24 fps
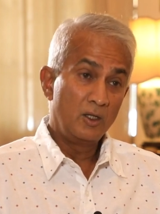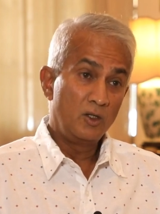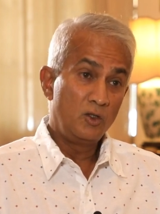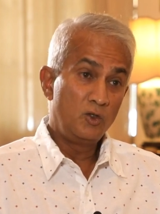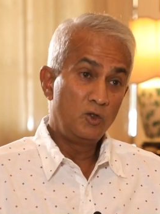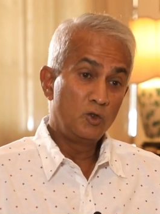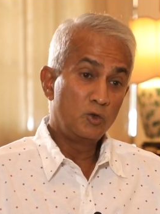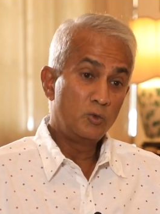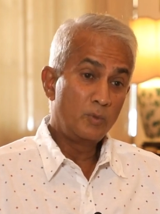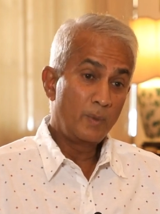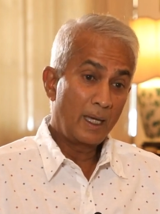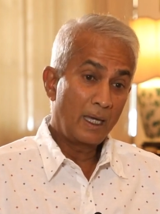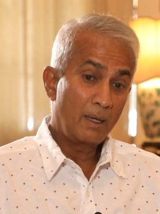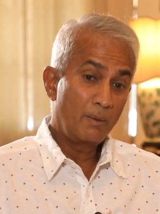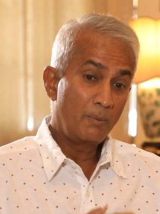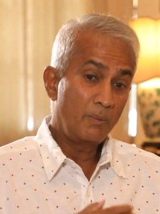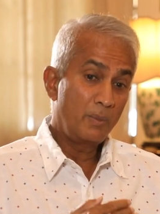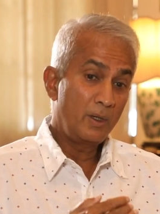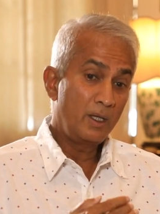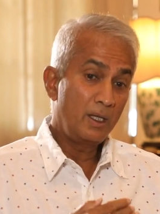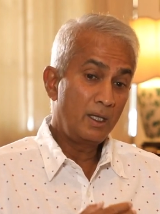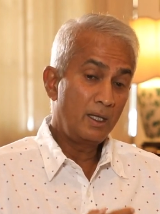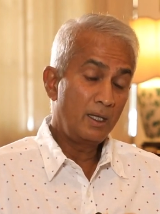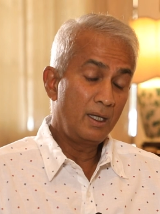You may
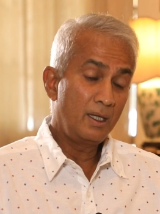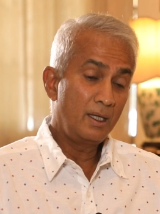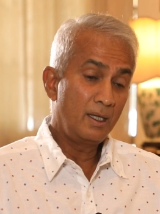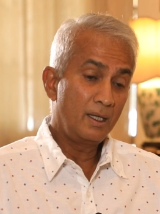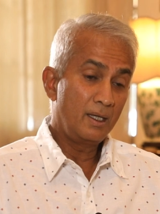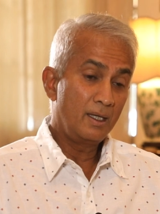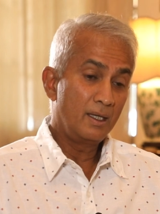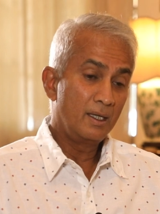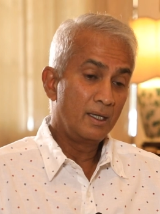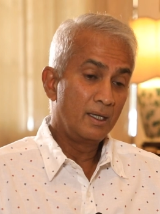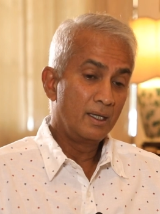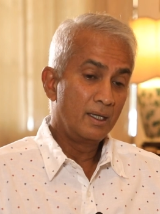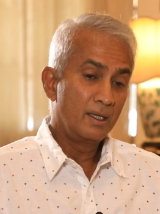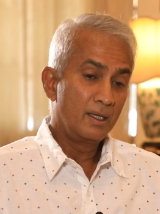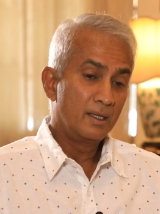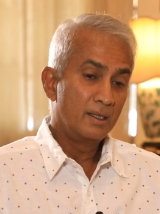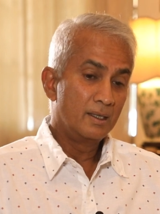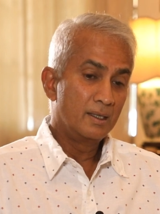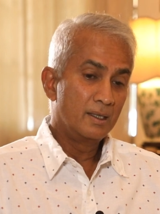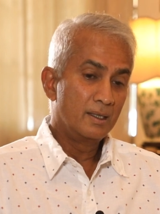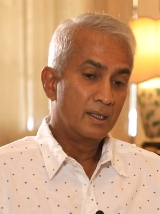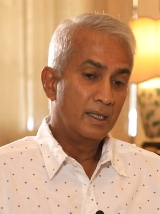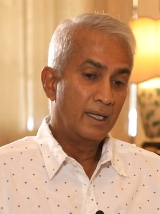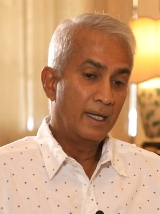be
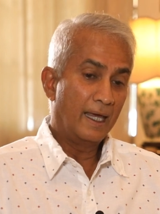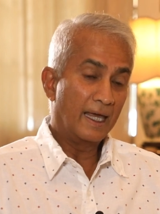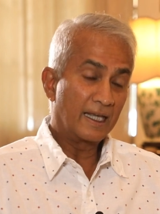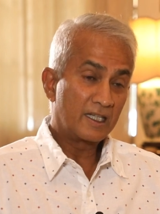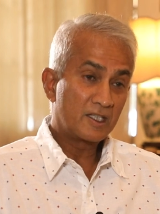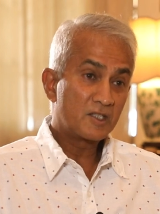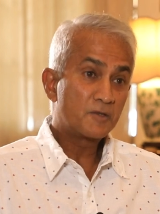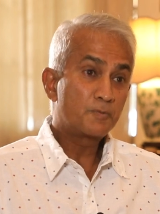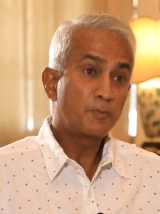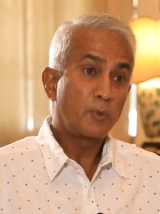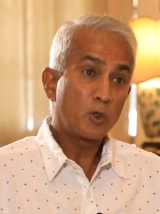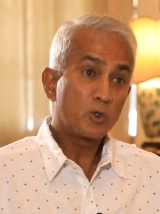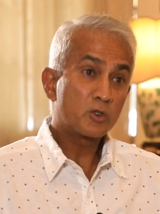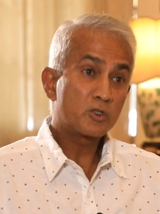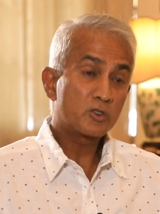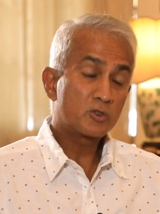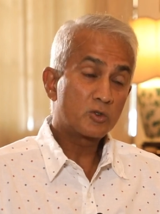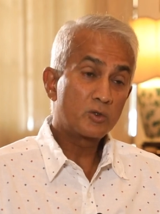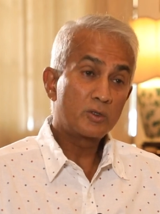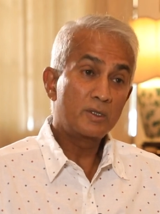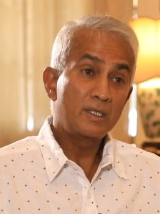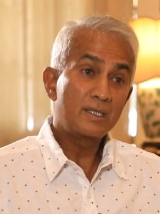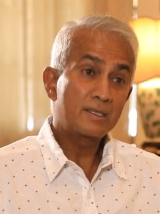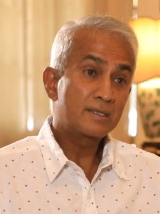
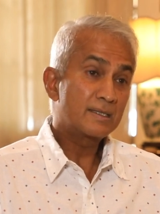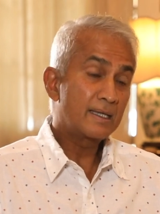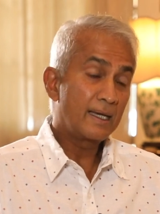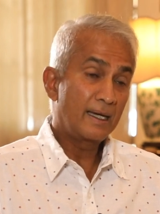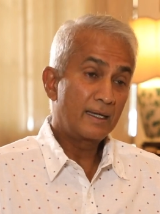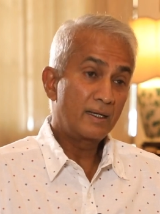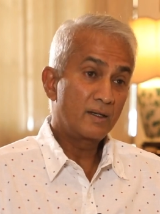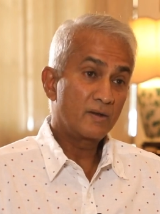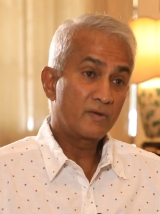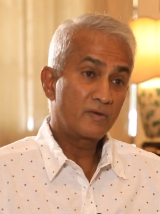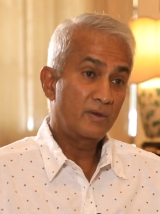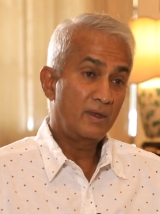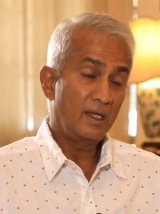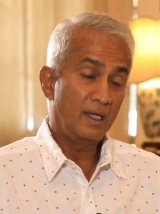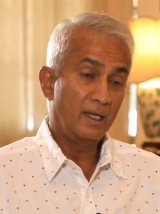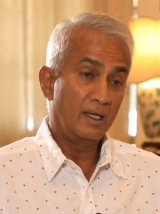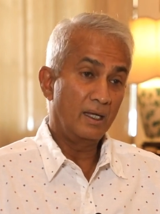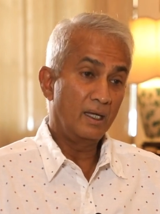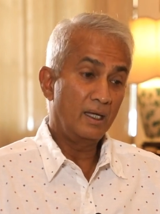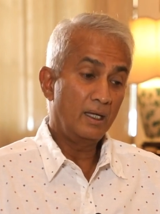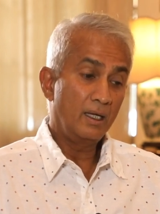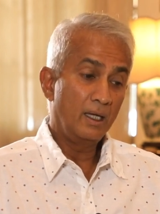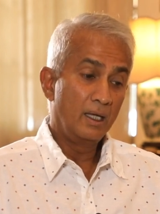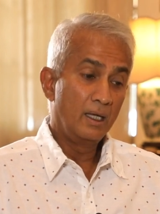exposed to this kind of
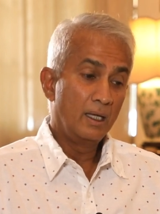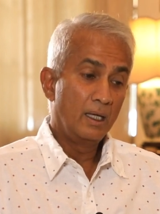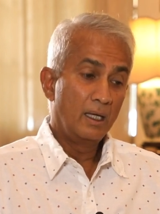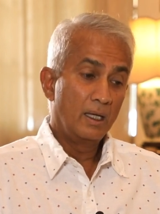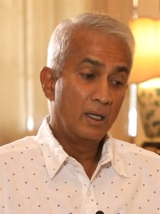thing